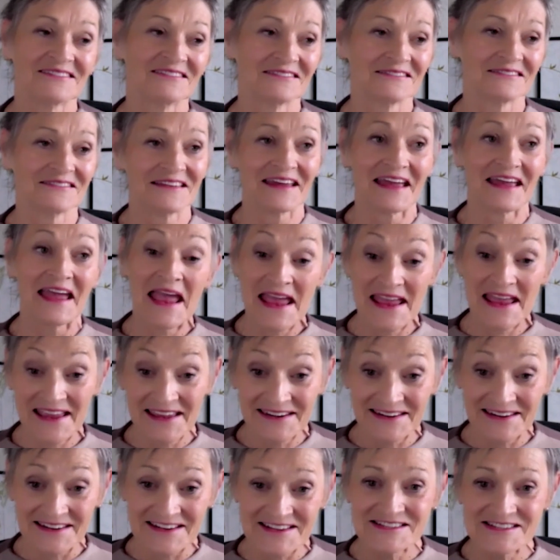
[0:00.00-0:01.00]
the
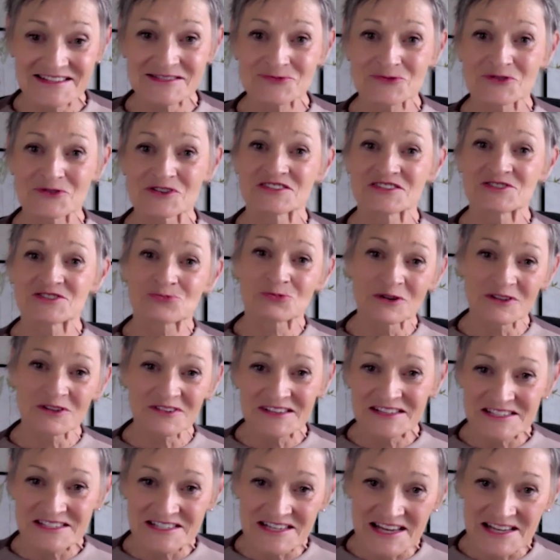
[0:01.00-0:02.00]
80s, which
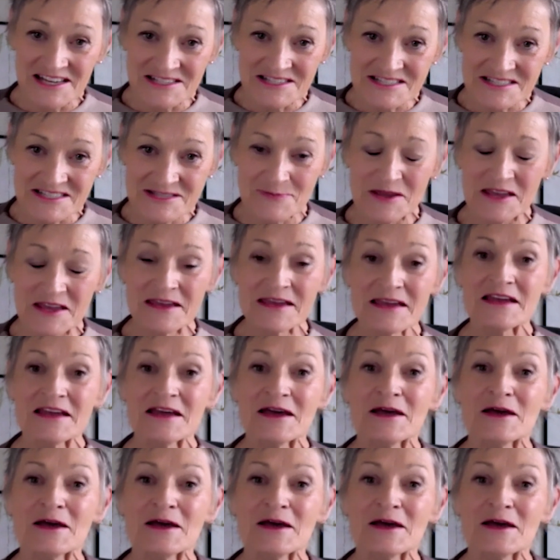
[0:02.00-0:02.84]
really dates me,